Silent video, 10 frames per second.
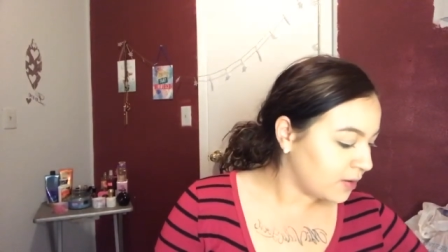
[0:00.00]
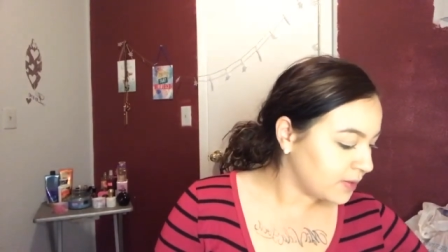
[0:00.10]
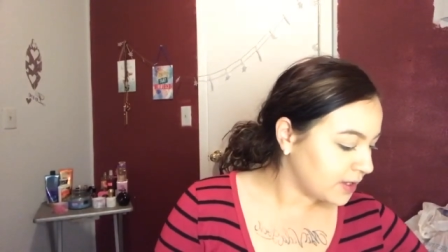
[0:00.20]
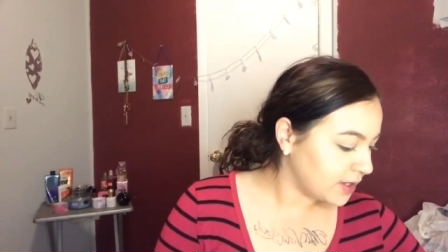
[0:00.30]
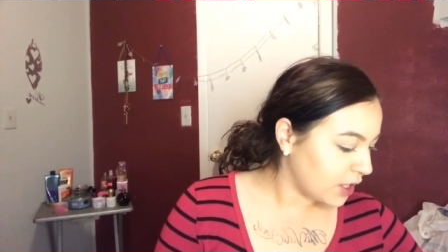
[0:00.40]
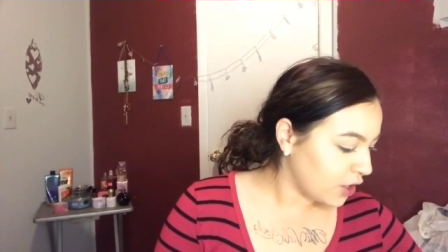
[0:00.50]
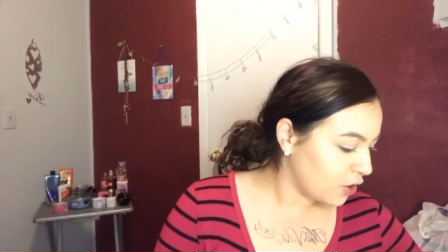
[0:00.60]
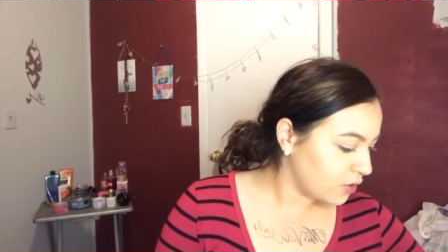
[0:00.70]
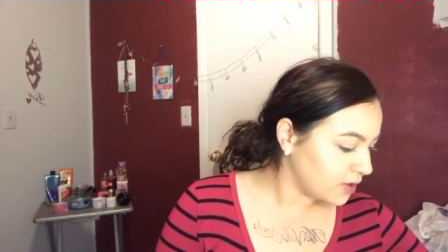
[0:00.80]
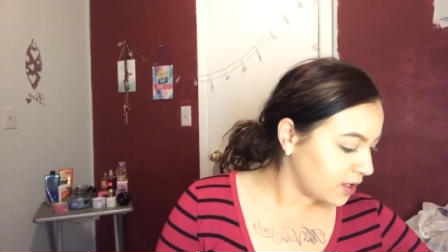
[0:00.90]

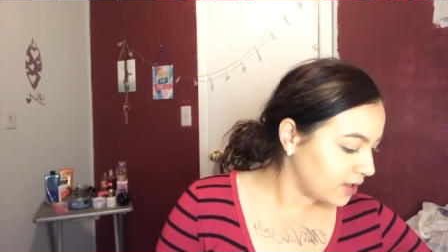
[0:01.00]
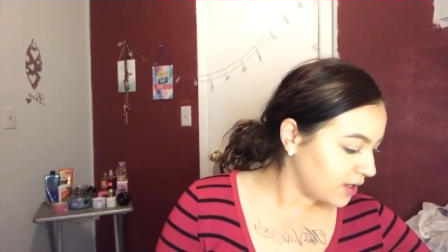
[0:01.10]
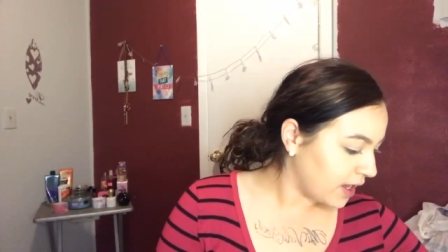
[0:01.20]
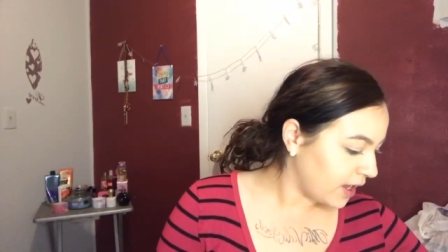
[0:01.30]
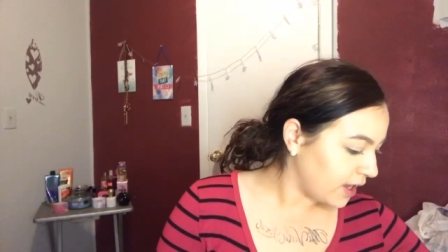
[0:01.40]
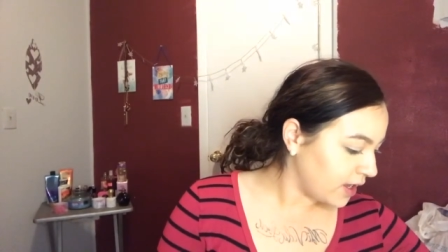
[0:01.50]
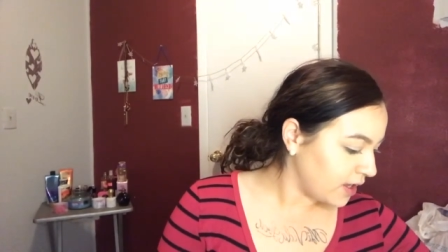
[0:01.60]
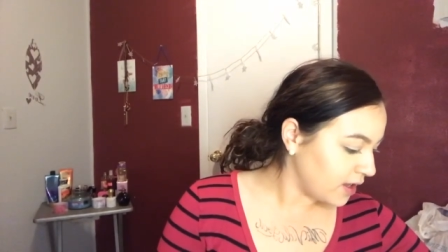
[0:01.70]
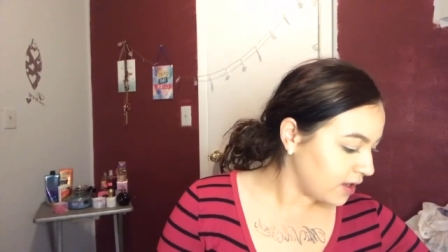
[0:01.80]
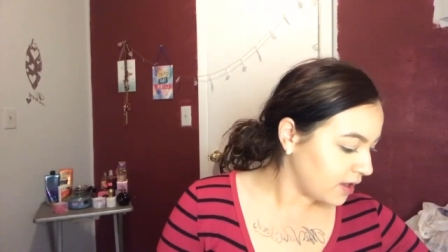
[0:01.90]
So
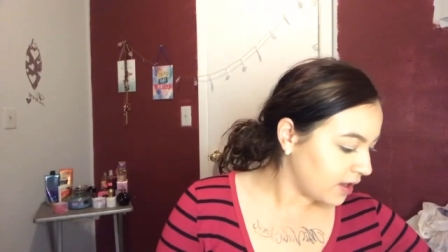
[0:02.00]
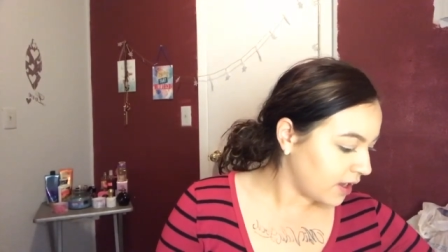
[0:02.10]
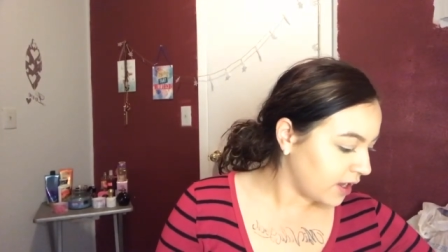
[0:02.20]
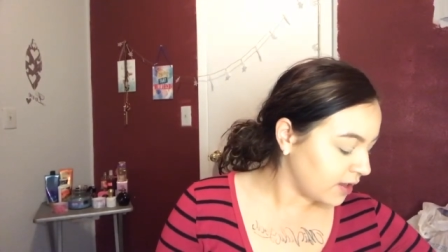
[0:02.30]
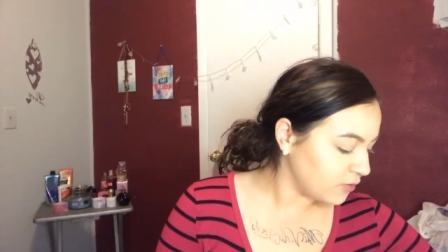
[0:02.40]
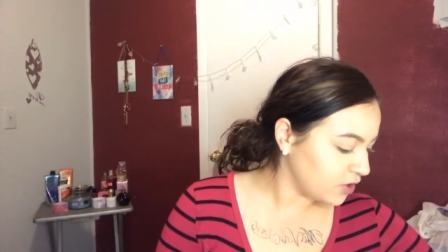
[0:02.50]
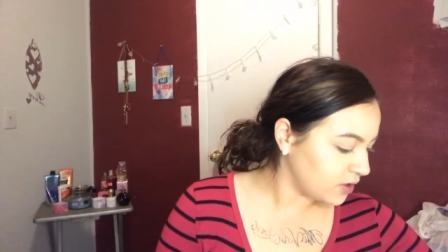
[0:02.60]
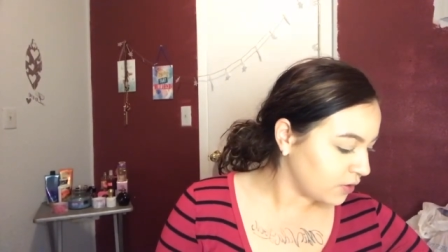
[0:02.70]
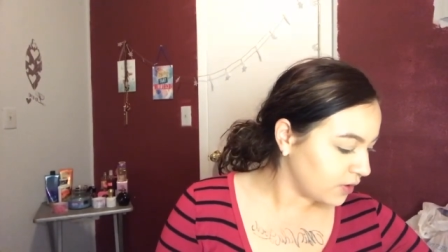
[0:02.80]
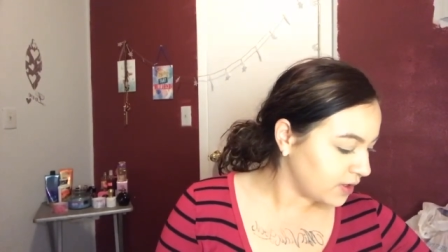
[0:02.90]
today I am
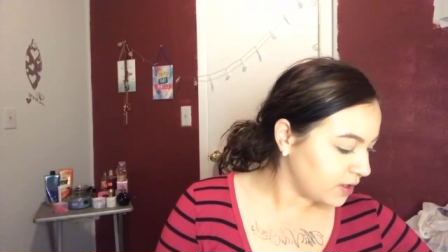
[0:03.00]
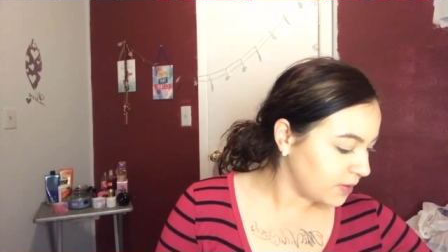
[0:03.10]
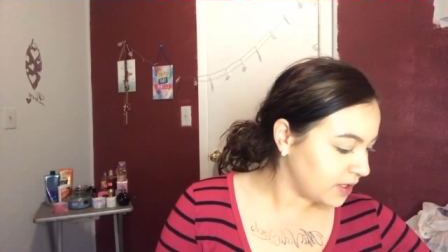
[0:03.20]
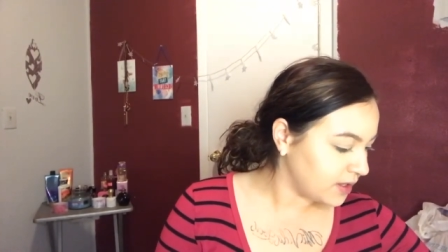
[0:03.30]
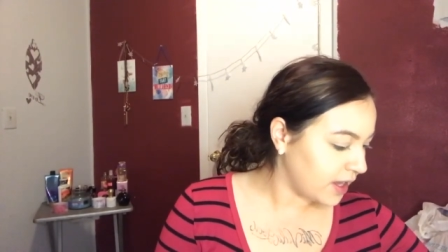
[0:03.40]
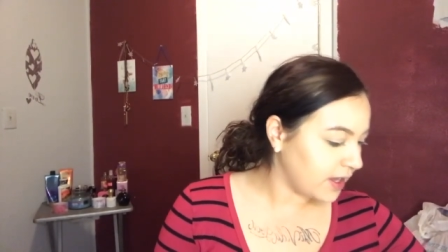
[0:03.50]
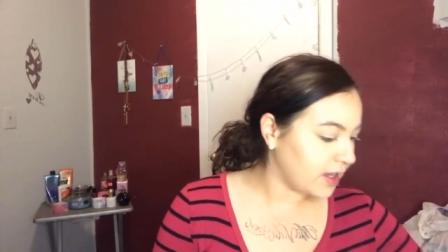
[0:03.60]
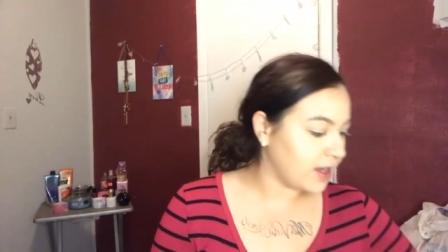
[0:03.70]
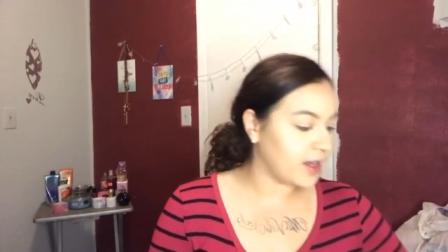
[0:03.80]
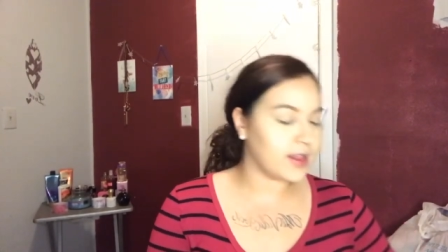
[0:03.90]
just going to be
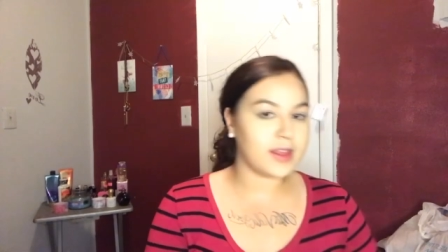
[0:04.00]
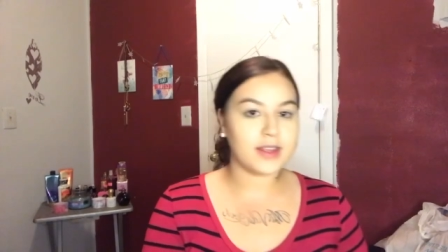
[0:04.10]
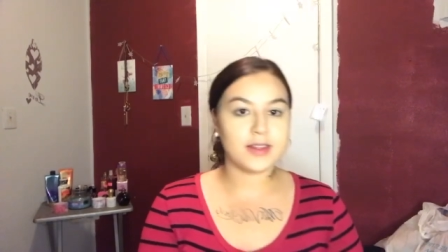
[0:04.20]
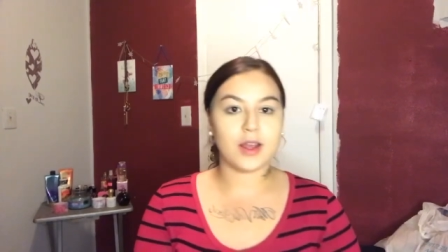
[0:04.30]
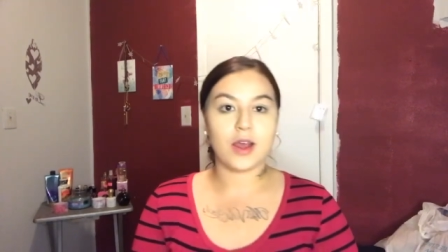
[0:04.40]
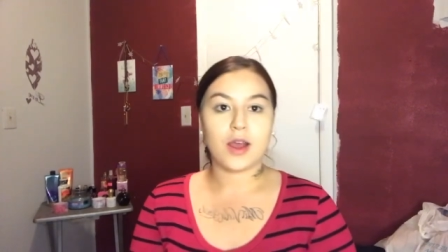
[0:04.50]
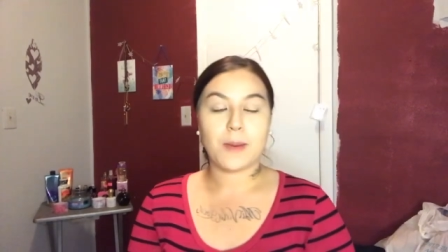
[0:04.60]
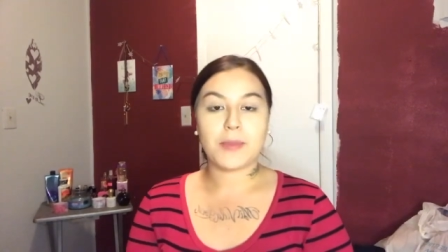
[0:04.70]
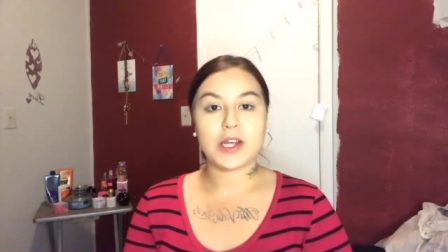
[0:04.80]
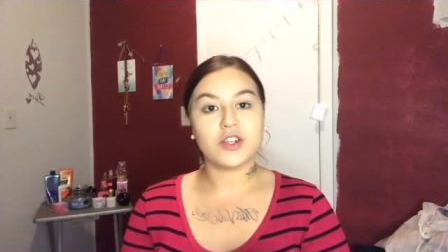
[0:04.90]
taking this
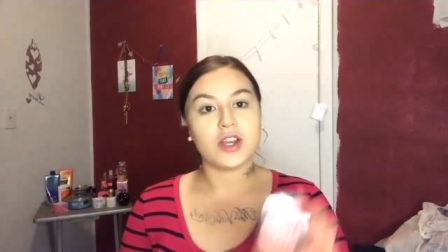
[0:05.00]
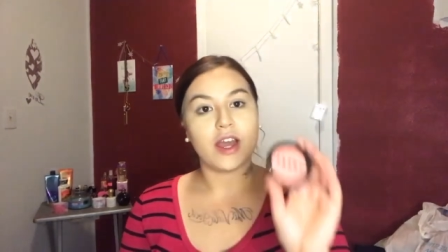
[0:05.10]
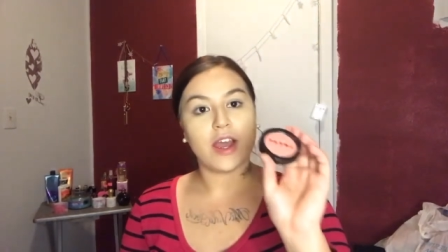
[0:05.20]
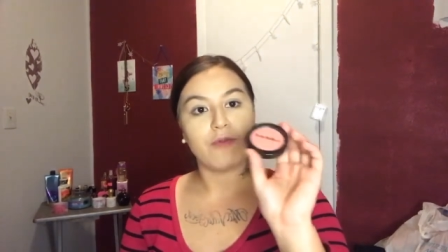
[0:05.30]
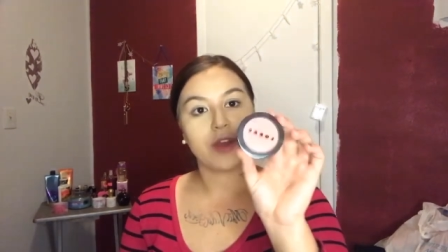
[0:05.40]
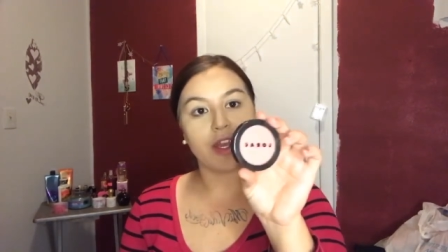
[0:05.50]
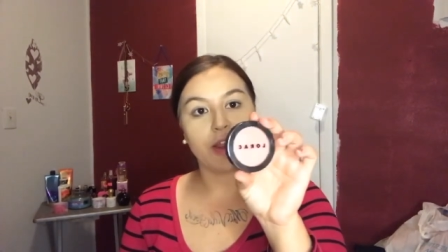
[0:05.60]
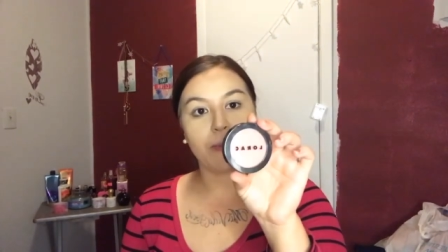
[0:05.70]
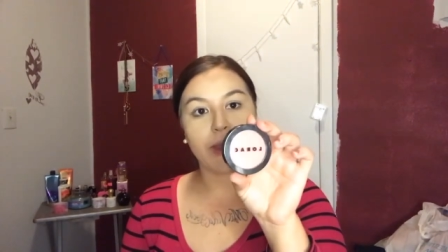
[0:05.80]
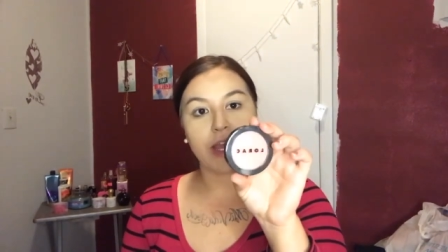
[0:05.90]
blush I have right
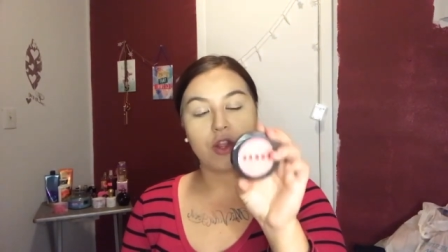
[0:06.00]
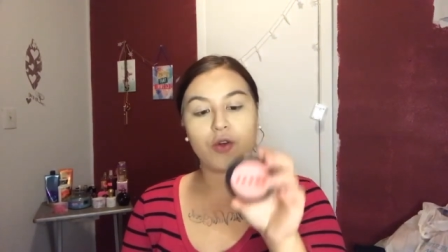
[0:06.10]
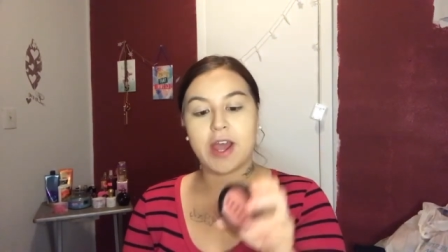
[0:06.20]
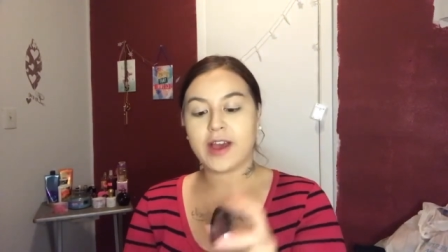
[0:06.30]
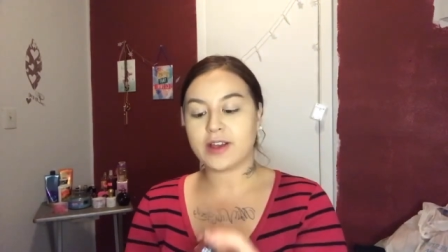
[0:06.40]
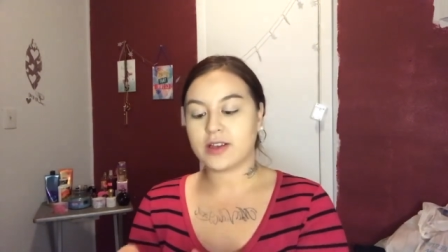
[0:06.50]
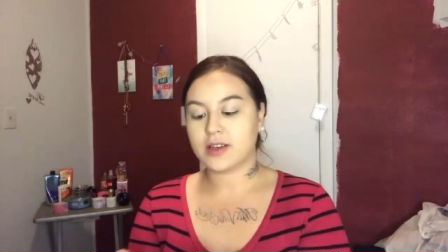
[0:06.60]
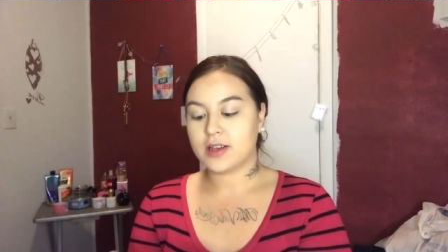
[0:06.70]
here by Lorac.